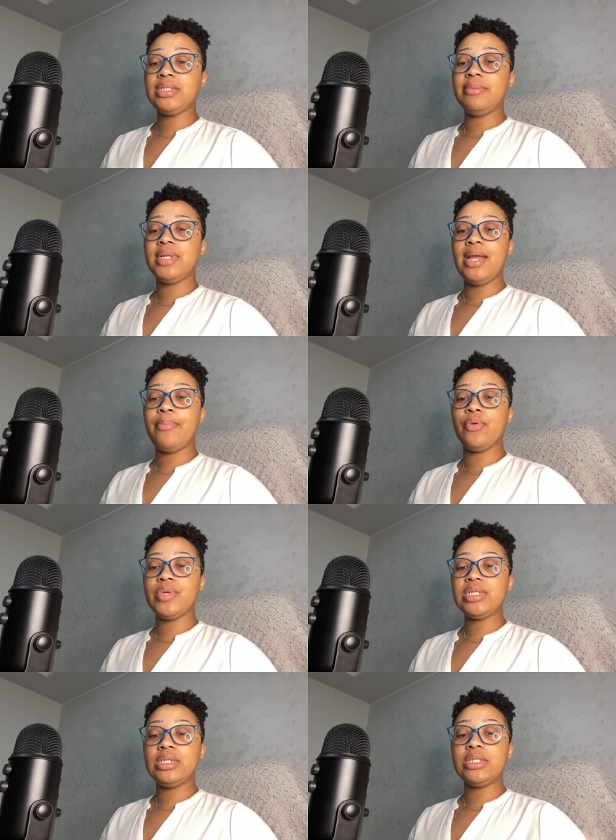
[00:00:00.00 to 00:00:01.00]
something happened
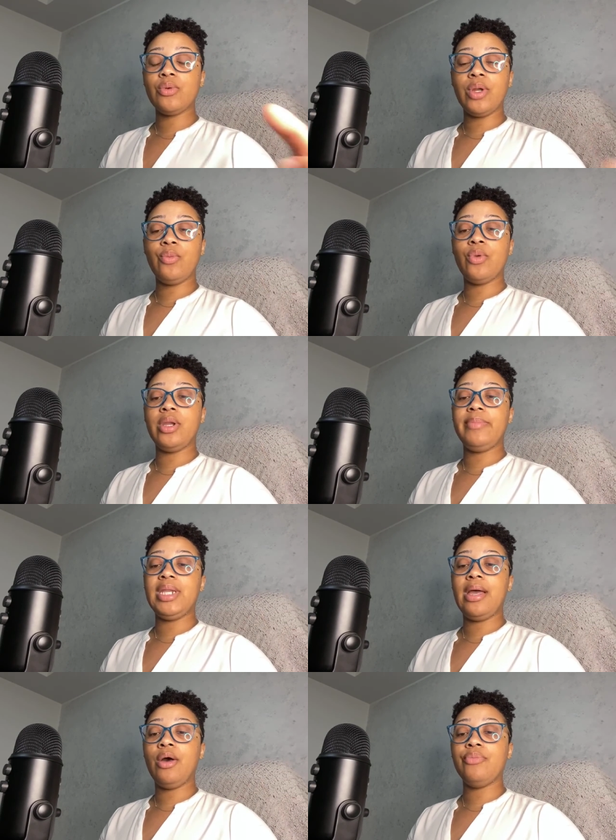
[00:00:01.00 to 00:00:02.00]
recently, so I wanted me
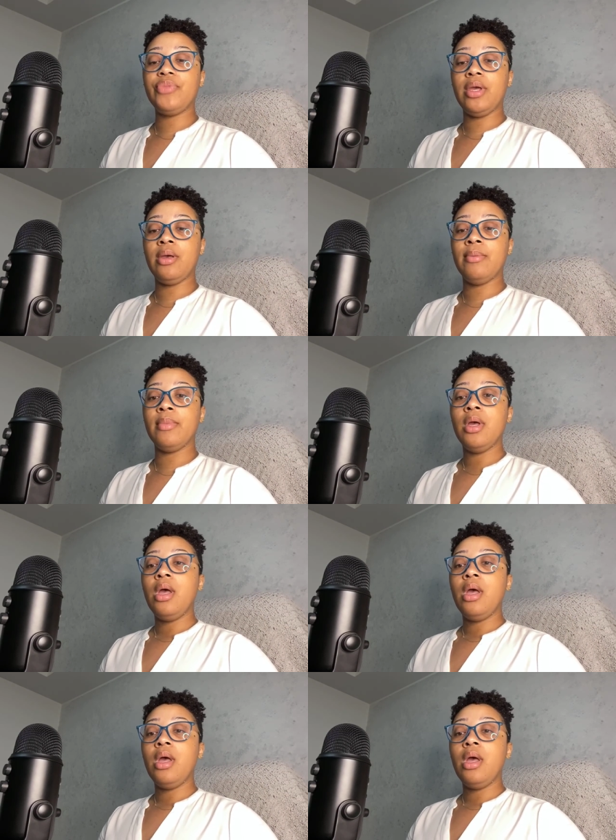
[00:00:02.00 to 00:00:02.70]
to help them